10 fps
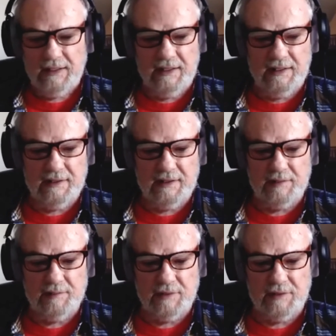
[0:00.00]
And I,
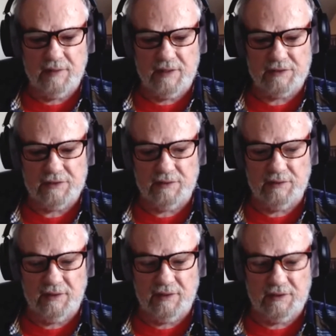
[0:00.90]
my
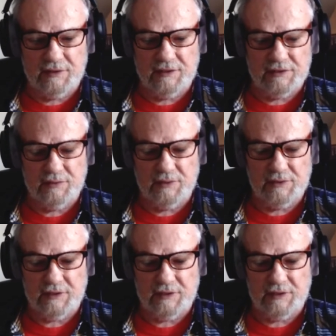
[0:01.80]
rationalization was